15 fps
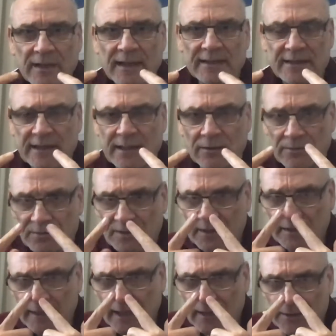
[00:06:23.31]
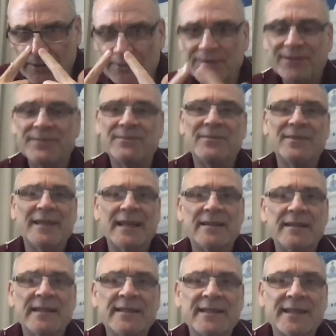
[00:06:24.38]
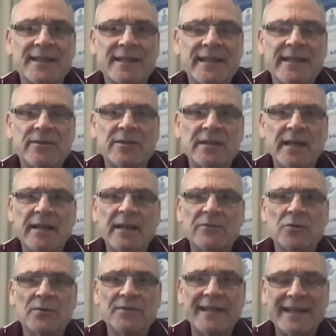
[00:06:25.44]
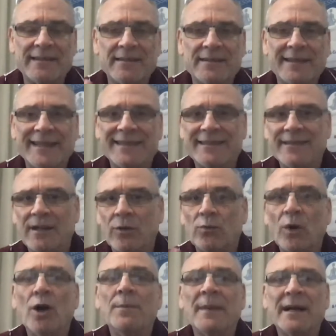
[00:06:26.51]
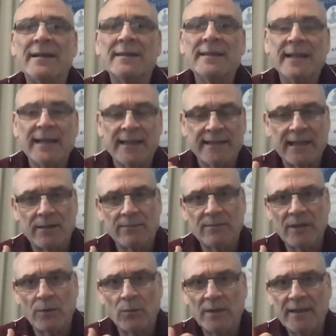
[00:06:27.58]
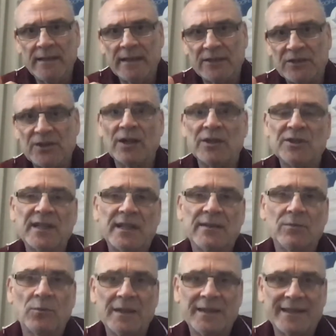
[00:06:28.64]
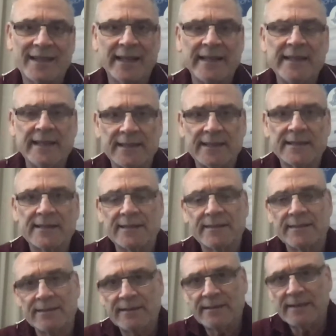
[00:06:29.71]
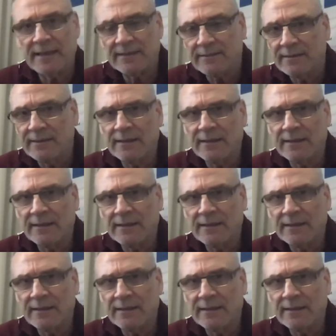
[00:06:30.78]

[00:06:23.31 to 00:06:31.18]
it tells the nose that things are clean because it gives off that that aroma that that we associate with cleanliness, that